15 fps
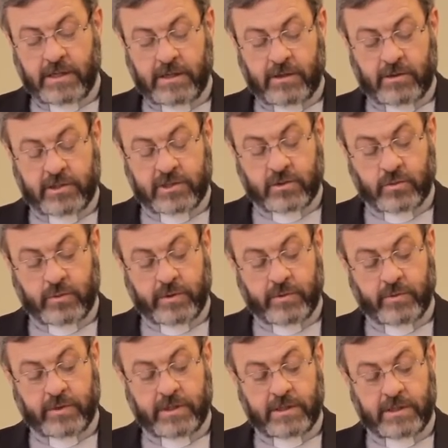
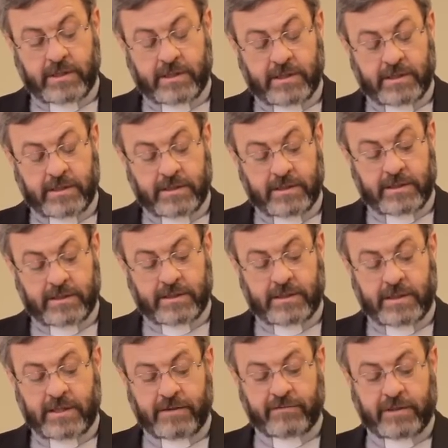will
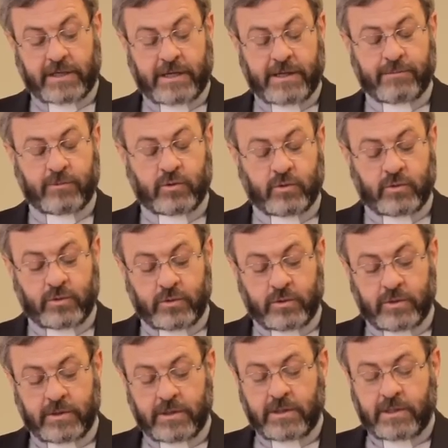have time to